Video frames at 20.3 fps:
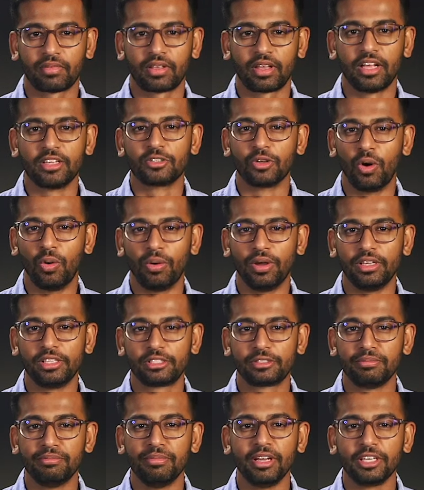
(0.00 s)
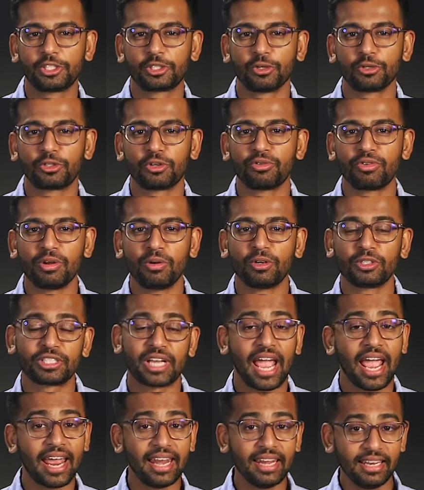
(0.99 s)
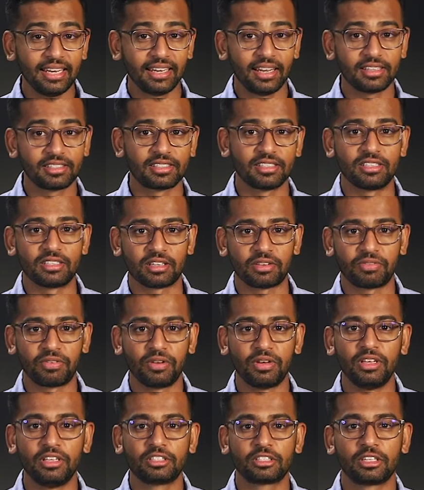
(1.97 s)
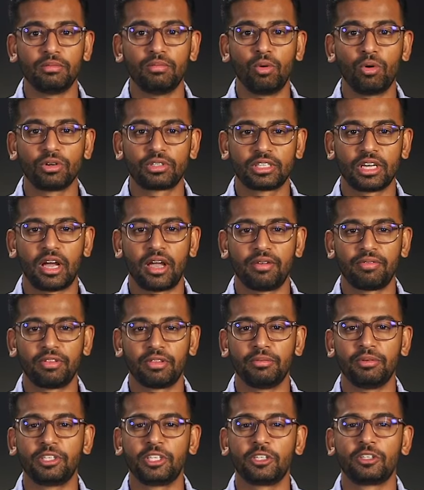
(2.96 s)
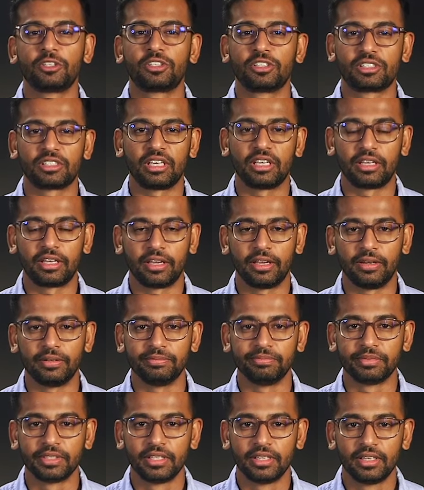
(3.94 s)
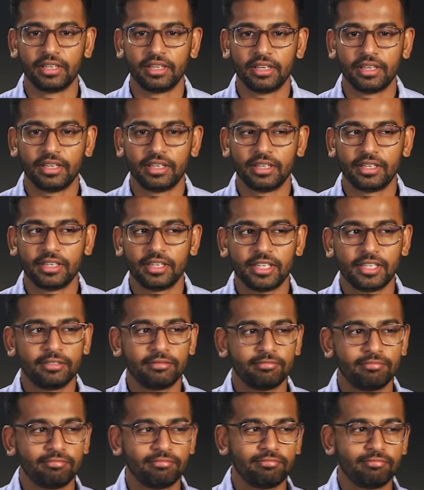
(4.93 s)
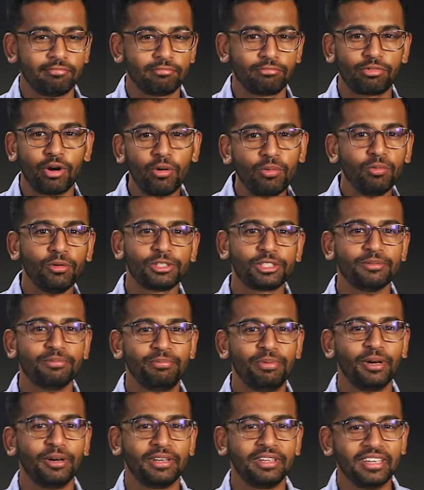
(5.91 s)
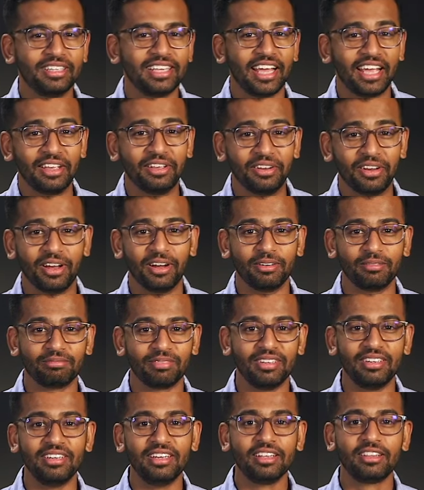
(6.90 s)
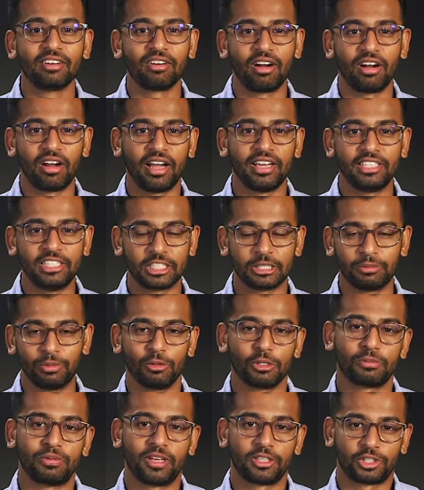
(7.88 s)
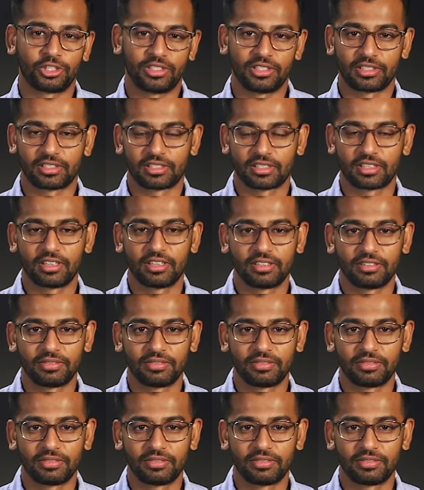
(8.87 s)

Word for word: As always, make sure to rewatch any lessons if you need some more time for the material to sink in. Rome wasn't built in a day, and neither are IT support specialists.